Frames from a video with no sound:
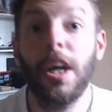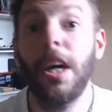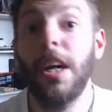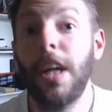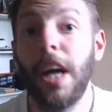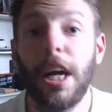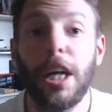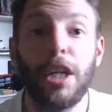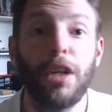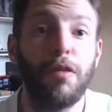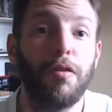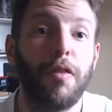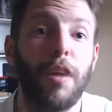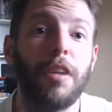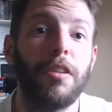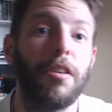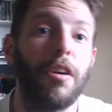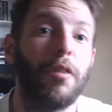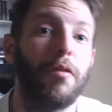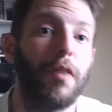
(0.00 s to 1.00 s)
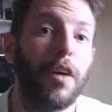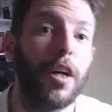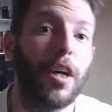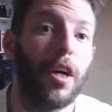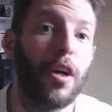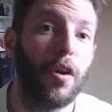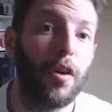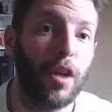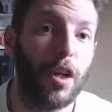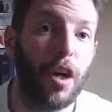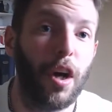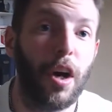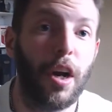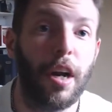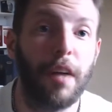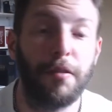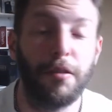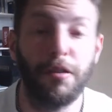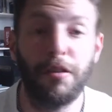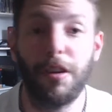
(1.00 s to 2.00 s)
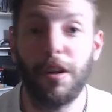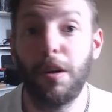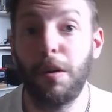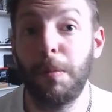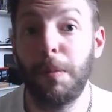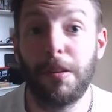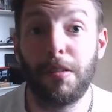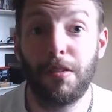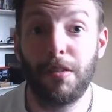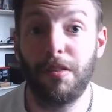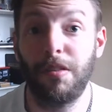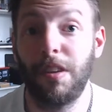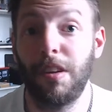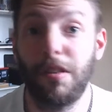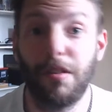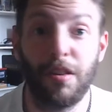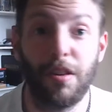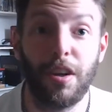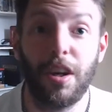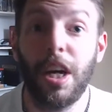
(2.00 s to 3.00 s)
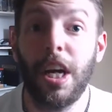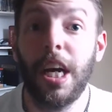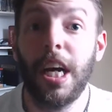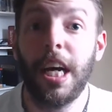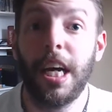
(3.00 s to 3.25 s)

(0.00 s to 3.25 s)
Taiju finds out very early on after Senku basically says, look,